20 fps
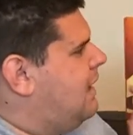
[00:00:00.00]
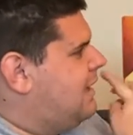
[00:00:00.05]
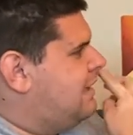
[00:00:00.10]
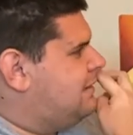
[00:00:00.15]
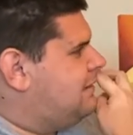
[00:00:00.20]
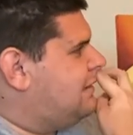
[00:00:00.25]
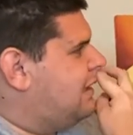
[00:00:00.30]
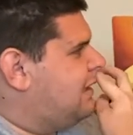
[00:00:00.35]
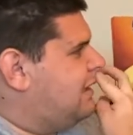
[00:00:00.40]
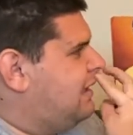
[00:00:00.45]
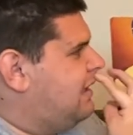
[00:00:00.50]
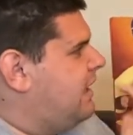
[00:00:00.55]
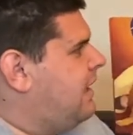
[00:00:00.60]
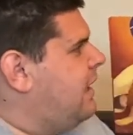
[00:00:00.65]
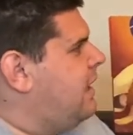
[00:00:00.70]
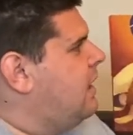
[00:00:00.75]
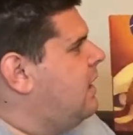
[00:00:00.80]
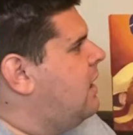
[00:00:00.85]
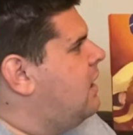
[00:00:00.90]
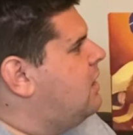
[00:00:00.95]

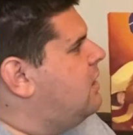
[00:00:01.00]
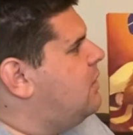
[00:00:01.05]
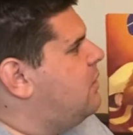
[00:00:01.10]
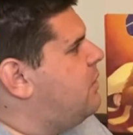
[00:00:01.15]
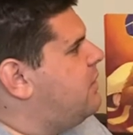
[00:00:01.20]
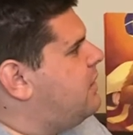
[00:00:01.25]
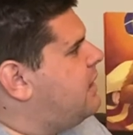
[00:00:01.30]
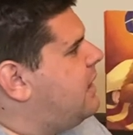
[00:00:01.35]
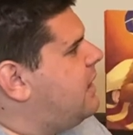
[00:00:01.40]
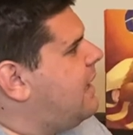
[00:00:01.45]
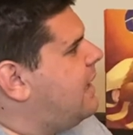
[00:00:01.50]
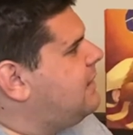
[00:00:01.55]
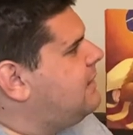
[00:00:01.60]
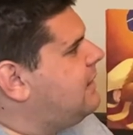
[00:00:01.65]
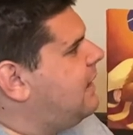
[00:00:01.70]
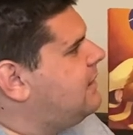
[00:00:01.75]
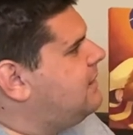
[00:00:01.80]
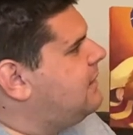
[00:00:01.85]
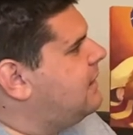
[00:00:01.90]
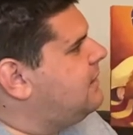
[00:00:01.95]
Suddenly, there was a
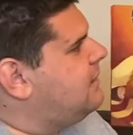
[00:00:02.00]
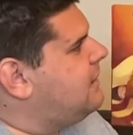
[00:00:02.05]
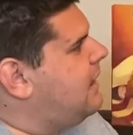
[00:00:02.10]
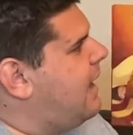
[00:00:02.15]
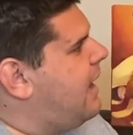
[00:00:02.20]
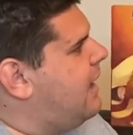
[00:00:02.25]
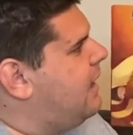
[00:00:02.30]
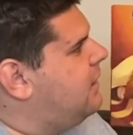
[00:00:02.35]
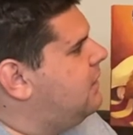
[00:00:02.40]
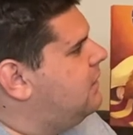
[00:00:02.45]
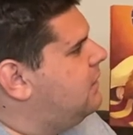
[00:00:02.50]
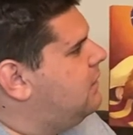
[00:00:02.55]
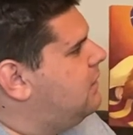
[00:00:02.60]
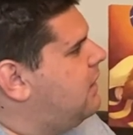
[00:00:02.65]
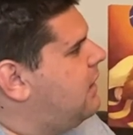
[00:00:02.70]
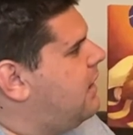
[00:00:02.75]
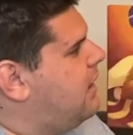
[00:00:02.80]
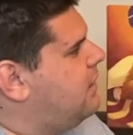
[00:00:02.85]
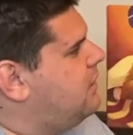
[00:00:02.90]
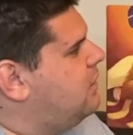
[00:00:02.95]
rat-tat-tat-tat
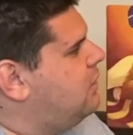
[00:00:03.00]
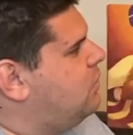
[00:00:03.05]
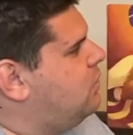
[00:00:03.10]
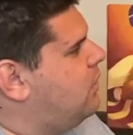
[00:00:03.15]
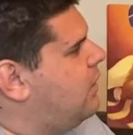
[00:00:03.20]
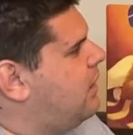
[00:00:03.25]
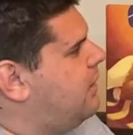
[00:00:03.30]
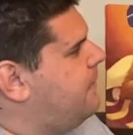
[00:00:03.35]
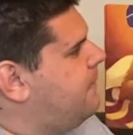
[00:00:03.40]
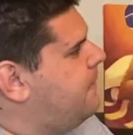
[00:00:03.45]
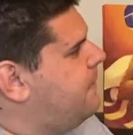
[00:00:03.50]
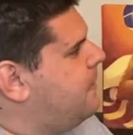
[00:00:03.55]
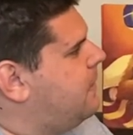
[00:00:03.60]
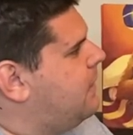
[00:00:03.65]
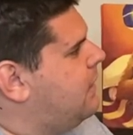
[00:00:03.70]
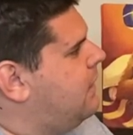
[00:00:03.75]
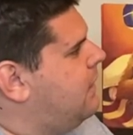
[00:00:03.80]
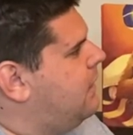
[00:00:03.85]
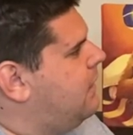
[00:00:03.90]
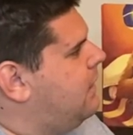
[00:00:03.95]
at the door.
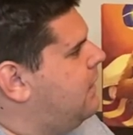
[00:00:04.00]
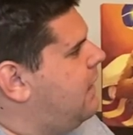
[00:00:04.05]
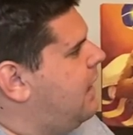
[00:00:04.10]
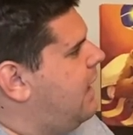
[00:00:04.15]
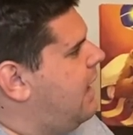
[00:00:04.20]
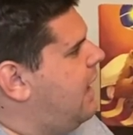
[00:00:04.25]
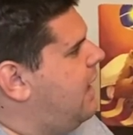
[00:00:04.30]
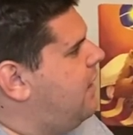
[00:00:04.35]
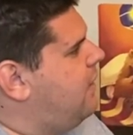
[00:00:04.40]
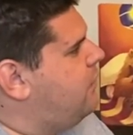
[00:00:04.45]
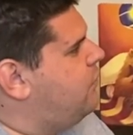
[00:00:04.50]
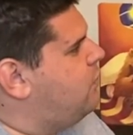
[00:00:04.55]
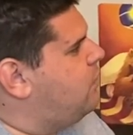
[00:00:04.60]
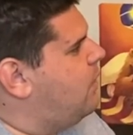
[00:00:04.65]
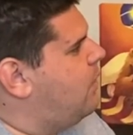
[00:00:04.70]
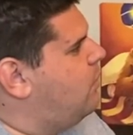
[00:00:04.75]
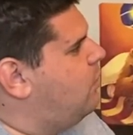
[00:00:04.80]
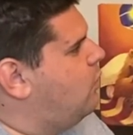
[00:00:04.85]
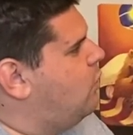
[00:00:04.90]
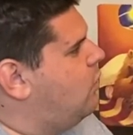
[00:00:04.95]

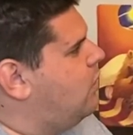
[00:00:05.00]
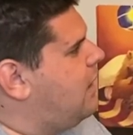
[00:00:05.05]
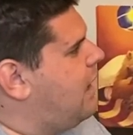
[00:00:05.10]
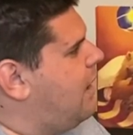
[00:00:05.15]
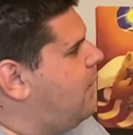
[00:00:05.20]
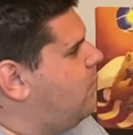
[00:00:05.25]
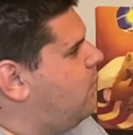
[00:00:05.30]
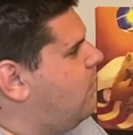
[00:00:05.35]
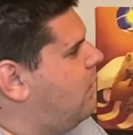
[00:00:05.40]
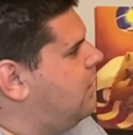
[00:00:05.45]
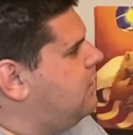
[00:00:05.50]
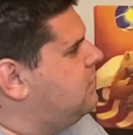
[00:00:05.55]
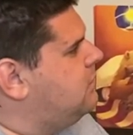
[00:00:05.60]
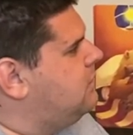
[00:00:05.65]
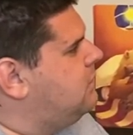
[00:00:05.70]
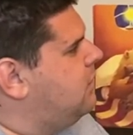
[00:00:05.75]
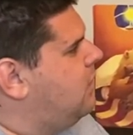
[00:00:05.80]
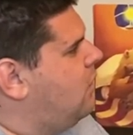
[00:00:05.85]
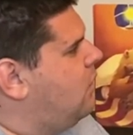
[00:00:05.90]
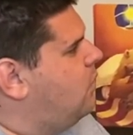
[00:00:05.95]
Everyone woke at
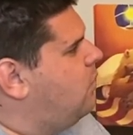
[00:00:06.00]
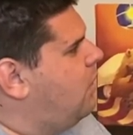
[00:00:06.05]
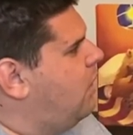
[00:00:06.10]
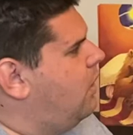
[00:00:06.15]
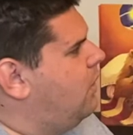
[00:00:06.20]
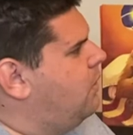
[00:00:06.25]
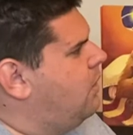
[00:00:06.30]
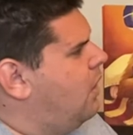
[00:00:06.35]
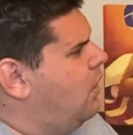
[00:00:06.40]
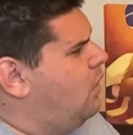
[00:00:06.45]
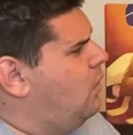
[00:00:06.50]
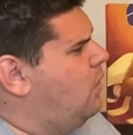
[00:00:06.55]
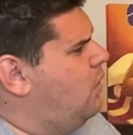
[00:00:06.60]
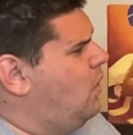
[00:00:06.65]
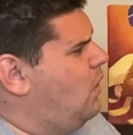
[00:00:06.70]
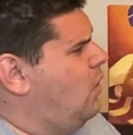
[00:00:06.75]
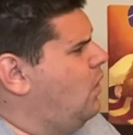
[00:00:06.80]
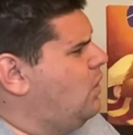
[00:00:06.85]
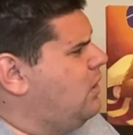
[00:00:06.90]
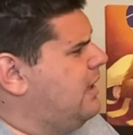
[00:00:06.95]
once. What?
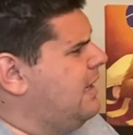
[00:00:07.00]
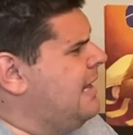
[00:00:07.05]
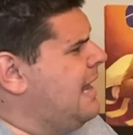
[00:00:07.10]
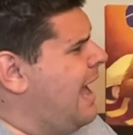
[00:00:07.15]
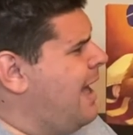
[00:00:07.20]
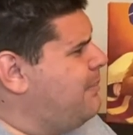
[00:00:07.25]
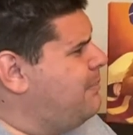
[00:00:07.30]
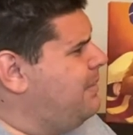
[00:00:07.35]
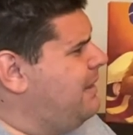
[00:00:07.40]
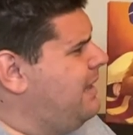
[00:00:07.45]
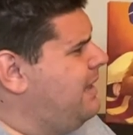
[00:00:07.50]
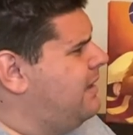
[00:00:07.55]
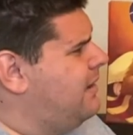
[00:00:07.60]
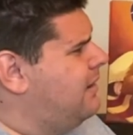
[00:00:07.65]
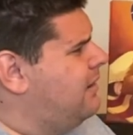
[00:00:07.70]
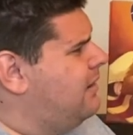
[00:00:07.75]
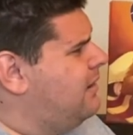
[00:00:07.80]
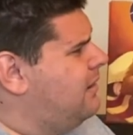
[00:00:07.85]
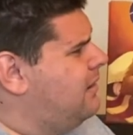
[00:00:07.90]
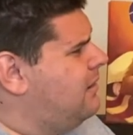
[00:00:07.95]
Who can that be?
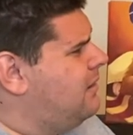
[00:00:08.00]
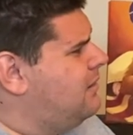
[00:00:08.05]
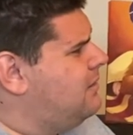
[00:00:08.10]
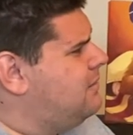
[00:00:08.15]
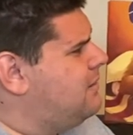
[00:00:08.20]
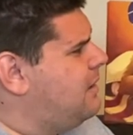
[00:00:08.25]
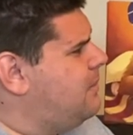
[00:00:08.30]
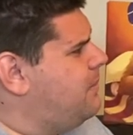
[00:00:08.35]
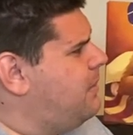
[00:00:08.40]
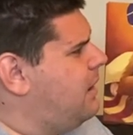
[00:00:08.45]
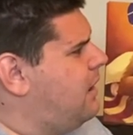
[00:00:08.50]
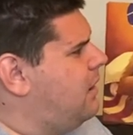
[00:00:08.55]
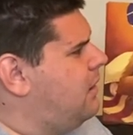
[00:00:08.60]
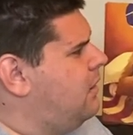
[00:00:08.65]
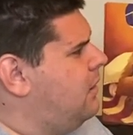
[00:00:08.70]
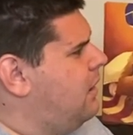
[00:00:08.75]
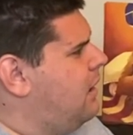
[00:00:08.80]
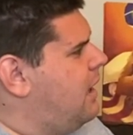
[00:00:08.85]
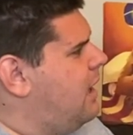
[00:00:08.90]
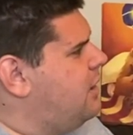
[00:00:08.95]
Said Bear.
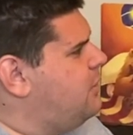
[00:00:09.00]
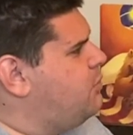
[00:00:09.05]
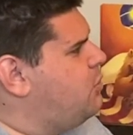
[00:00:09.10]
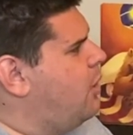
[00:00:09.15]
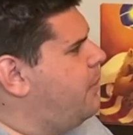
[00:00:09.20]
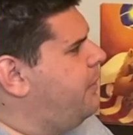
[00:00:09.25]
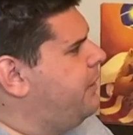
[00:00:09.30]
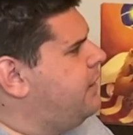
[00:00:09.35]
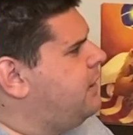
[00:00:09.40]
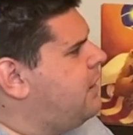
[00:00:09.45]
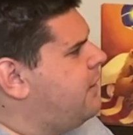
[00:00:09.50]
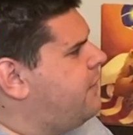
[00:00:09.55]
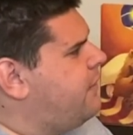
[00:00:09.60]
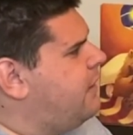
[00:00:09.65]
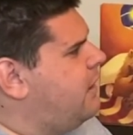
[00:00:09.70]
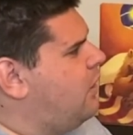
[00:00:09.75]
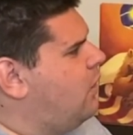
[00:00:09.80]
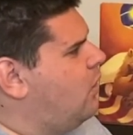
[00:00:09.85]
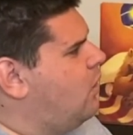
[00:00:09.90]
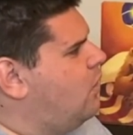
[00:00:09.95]
It's probably
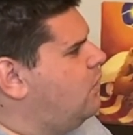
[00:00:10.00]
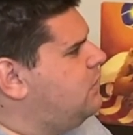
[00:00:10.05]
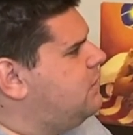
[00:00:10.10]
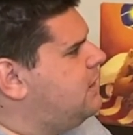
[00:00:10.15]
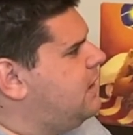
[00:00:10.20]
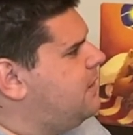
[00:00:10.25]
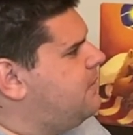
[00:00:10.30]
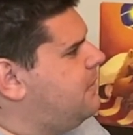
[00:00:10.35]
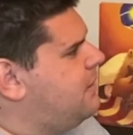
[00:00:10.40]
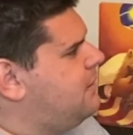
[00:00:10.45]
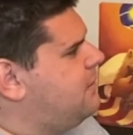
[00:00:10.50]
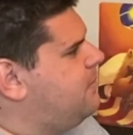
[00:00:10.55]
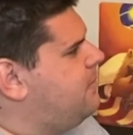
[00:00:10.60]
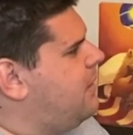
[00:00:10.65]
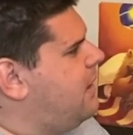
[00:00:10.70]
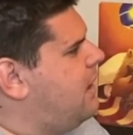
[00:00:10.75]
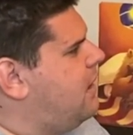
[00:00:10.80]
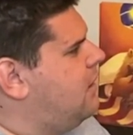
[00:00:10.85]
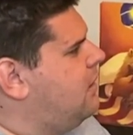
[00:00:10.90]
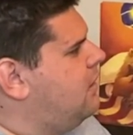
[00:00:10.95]
nothing at all, said Miss
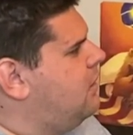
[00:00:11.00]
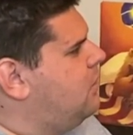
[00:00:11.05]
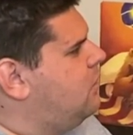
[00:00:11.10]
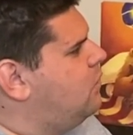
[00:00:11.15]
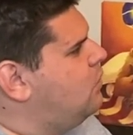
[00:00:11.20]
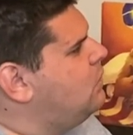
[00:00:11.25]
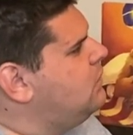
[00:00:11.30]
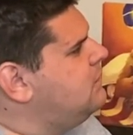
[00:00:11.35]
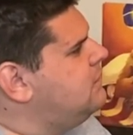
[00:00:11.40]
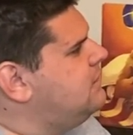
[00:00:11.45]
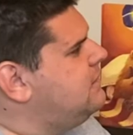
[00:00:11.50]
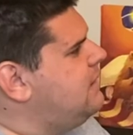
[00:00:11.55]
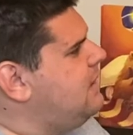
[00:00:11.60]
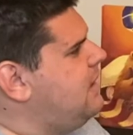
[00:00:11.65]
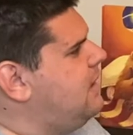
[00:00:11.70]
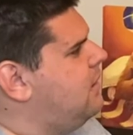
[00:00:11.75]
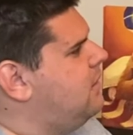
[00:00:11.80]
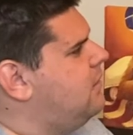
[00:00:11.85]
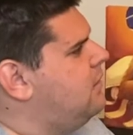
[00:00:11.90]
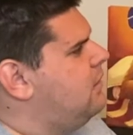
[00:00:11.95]
Bear. Go and
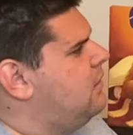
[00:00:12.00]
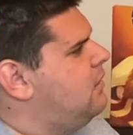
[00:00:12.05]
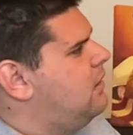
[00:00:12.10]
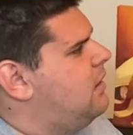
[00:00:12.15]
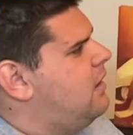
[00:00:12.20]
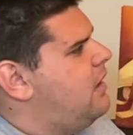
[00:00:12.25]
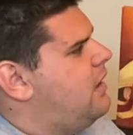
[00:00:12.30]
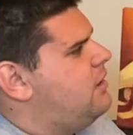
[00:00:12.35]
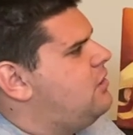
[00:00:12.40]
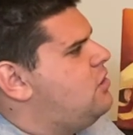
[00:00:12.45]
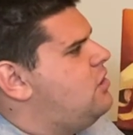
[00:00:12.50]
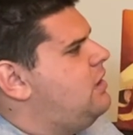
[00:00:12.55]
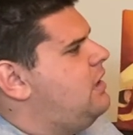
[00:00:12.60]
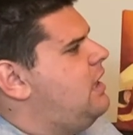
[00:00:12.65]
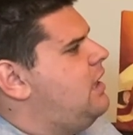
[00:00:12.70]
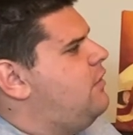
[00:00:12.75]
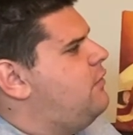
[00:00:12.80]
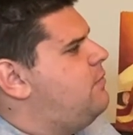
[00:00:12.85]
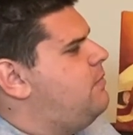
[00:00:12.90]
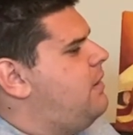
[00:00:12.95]
see. And she
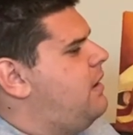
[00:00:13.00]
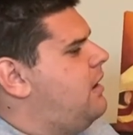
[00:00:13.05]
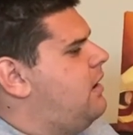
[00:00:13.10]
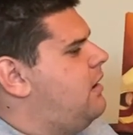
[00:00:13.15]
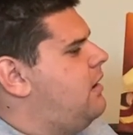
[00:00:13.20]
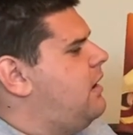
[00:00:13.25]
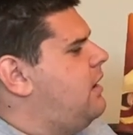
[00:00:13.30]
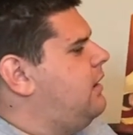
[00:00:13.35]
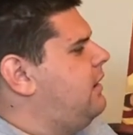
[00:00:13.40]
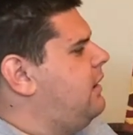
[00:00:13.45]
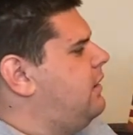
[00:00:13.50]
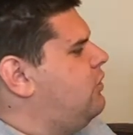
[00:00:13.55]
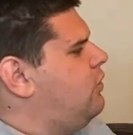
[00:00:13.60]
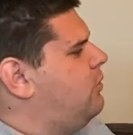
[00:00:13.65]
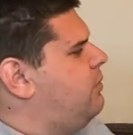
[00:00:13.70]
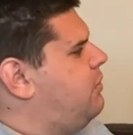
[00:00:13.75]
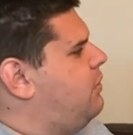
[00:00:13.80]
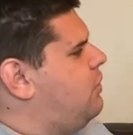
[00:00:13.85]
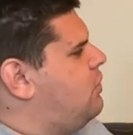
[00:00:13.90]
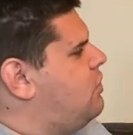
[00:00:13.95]
gave Bear a
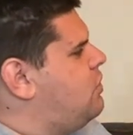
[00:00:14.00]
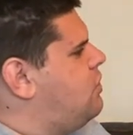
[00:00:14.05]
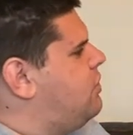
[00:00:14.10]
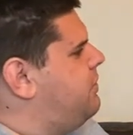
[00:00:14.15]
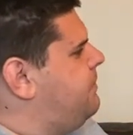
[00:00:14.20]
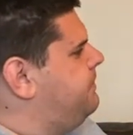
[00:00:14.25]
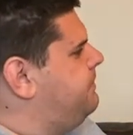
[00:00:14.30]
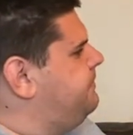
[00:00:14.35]
little push.